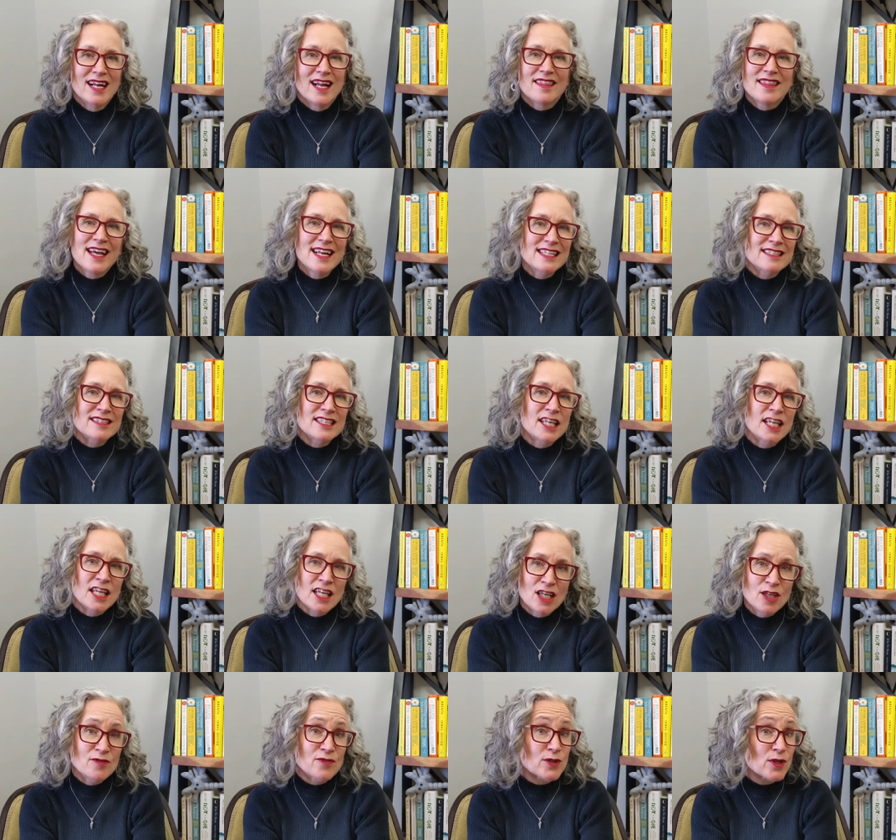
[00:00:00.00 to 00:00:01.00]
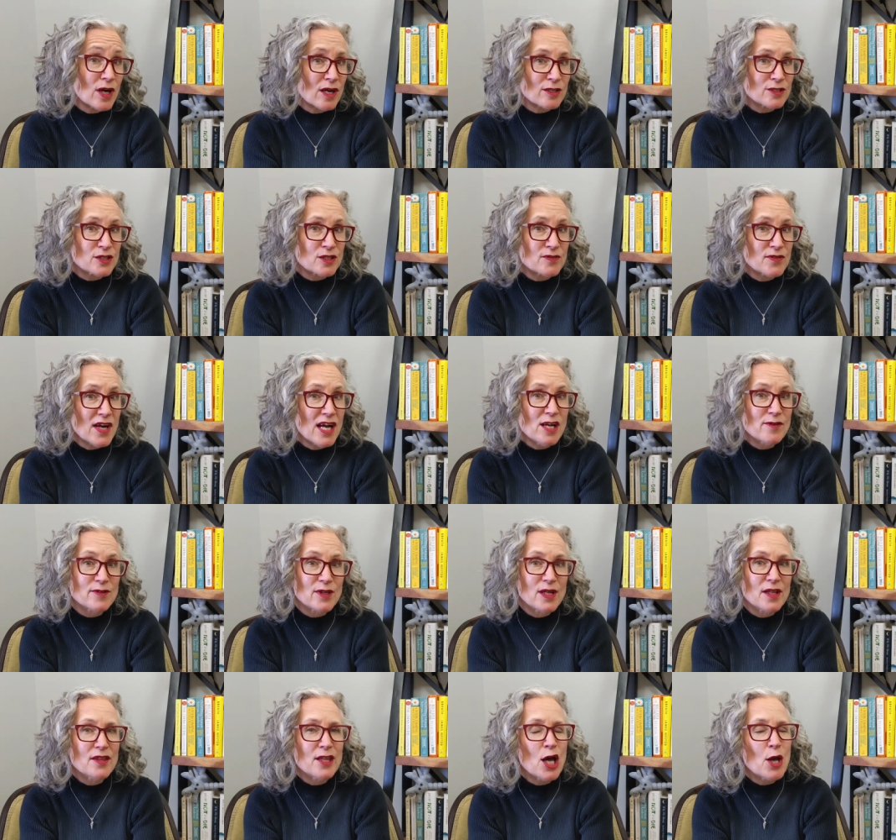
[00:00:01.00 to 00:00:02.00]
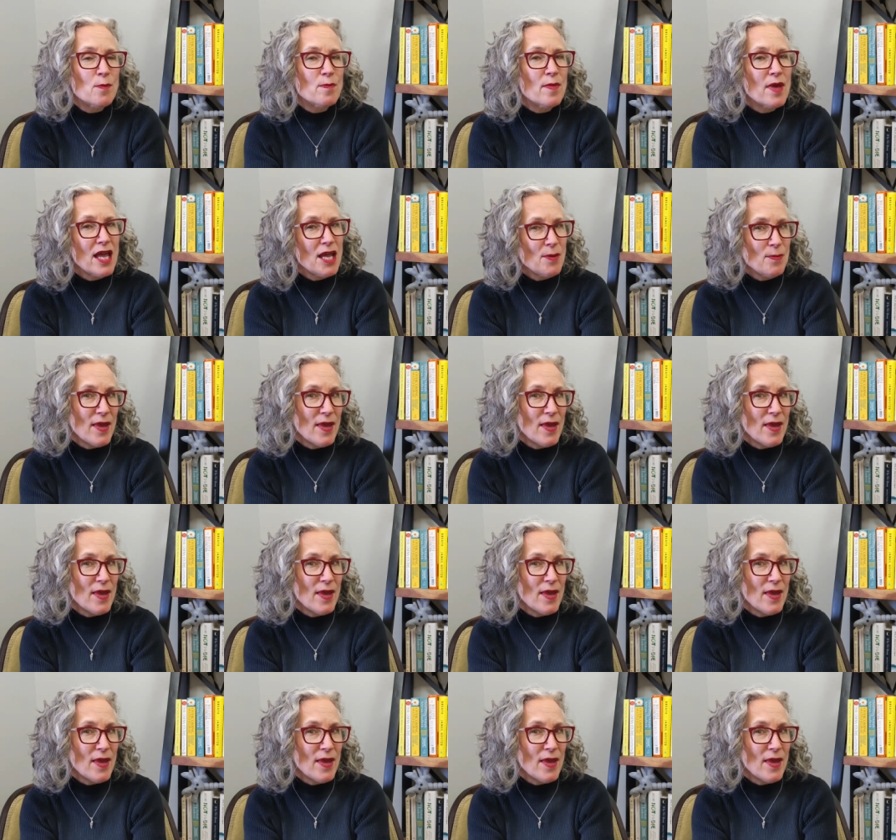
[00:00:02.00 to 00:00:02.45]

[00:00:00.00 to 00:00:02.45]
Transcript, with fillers: that is key for our survival that may